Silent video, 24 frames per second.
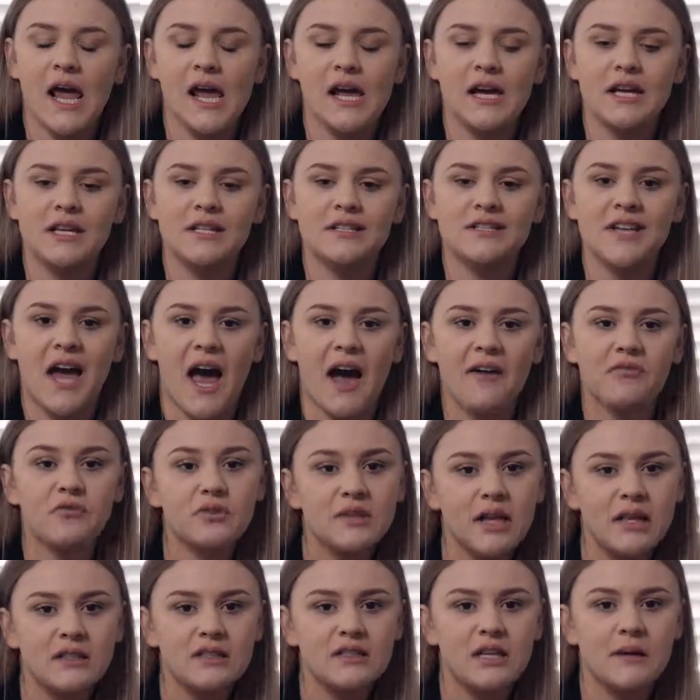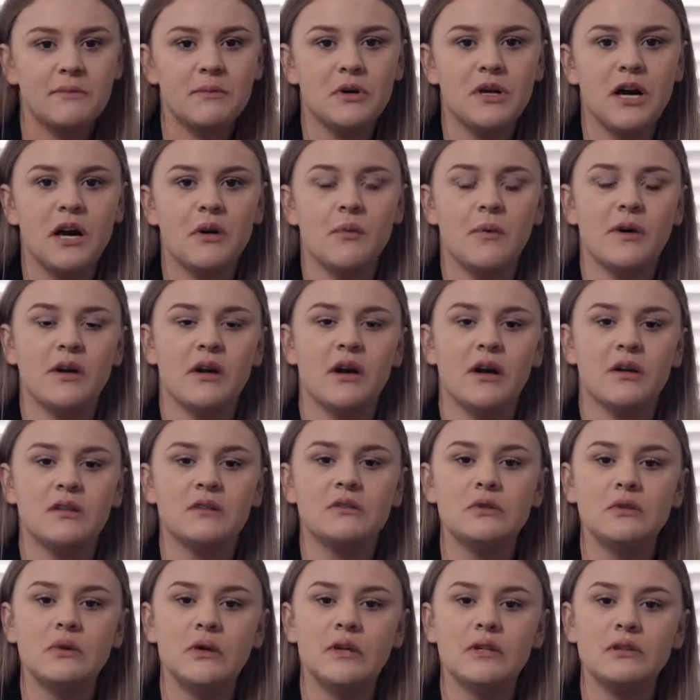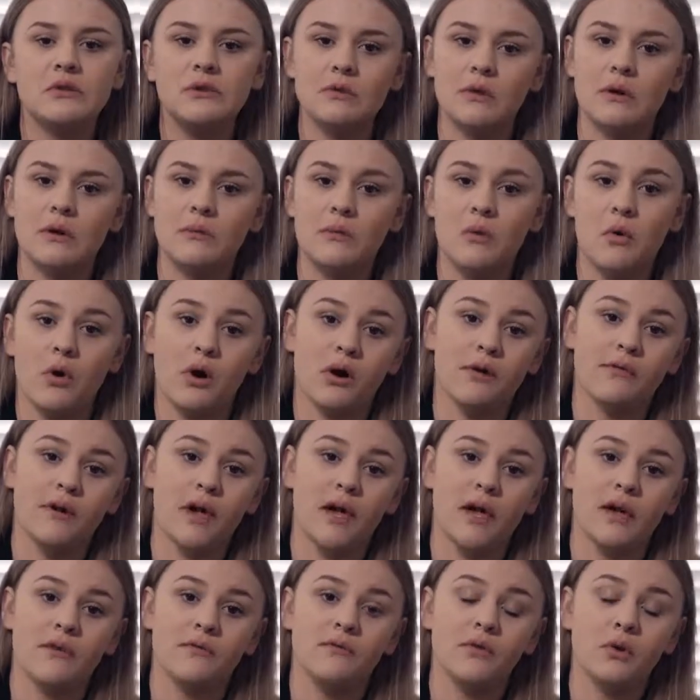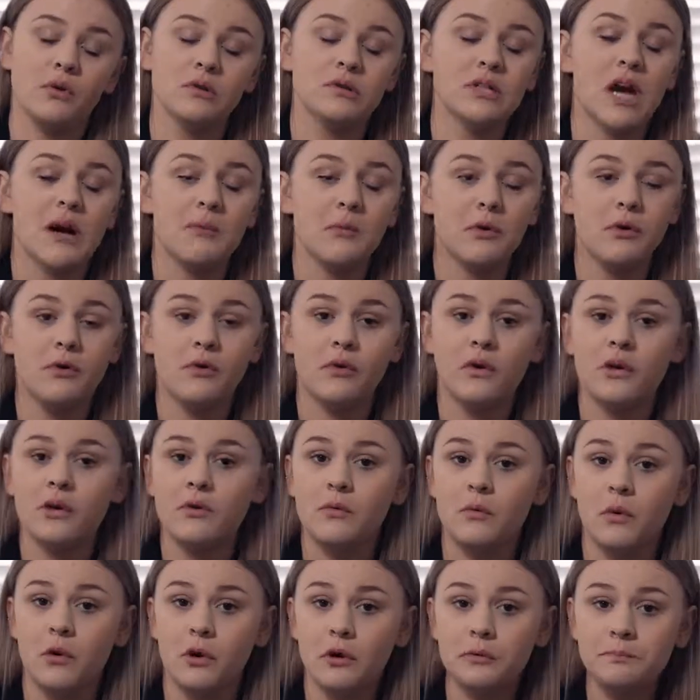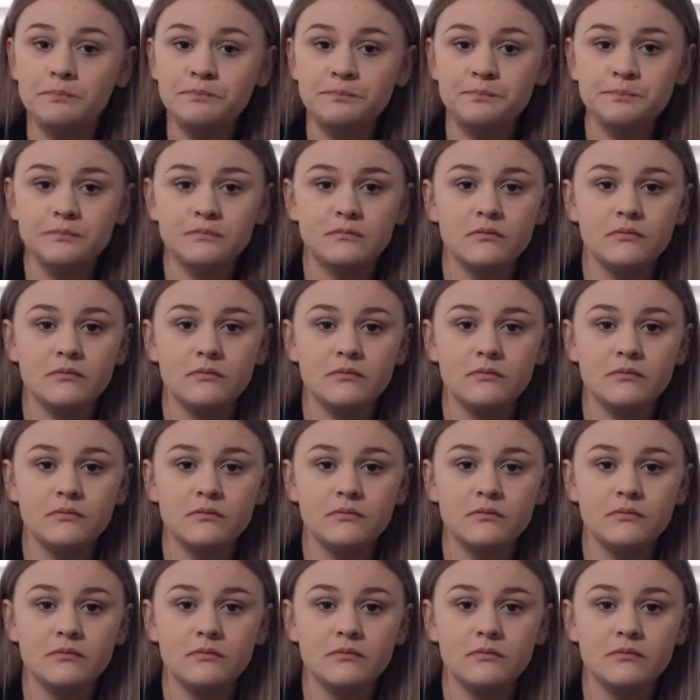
And after that summer, I went on to into a more of a full-time recruiting role.